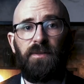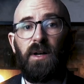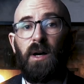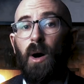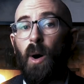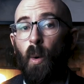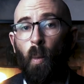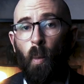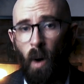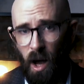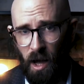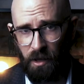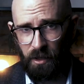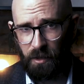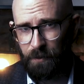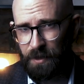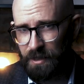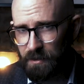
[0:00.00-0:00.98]
for a
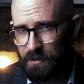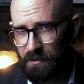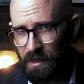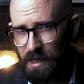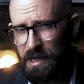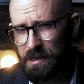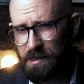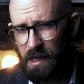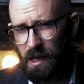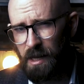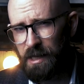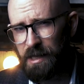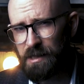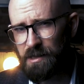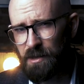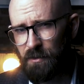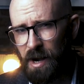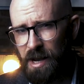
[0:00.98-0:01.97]
while, but these early
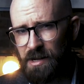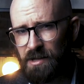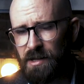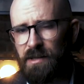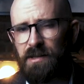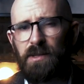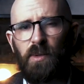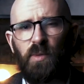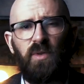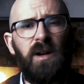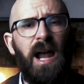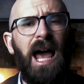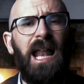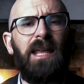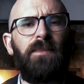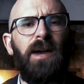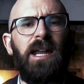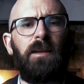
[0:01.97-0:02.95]
iterations
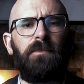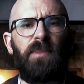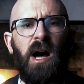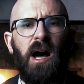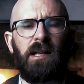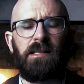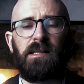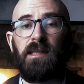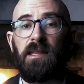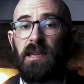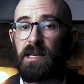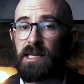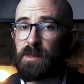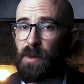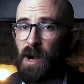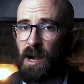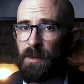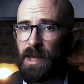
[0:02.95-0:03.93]
rarely made it past the
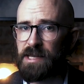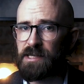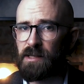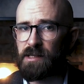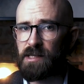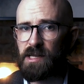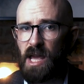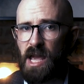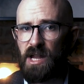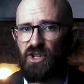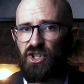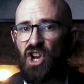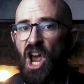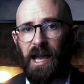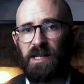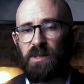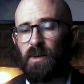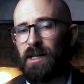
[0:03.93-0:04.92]
experimental stage
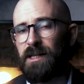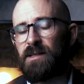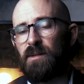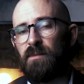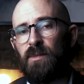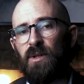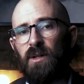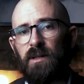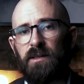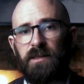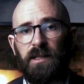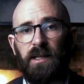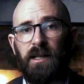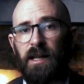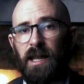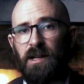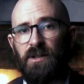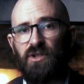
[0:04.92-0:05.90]
and were little more
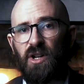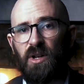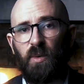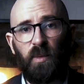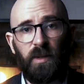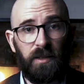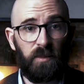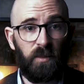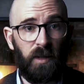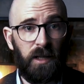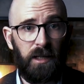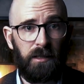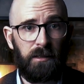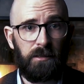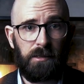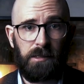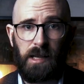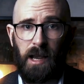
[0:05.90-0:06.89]
than an engine with
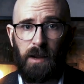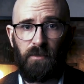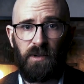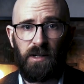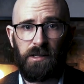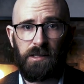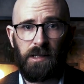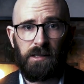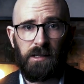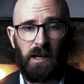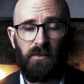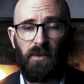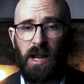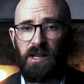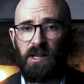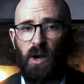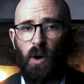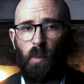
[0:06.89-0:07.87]
wings, cameras, and a
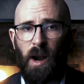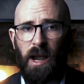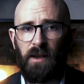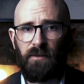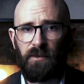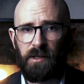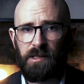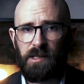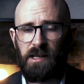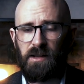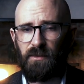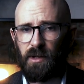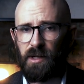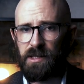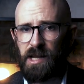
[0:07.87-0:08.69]
radio wave receiver